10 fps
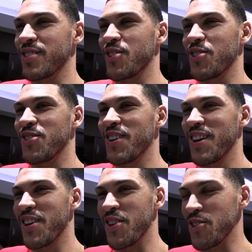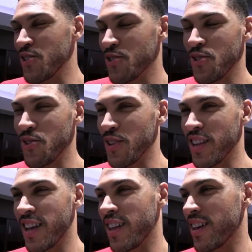So it was just cool
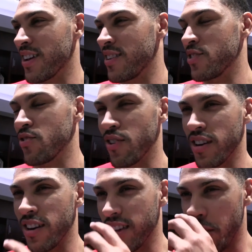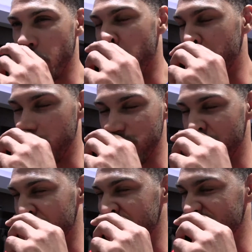that how that kind of story kind of came around full
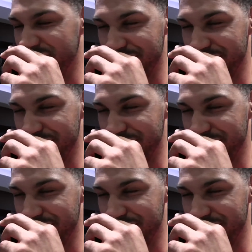circle.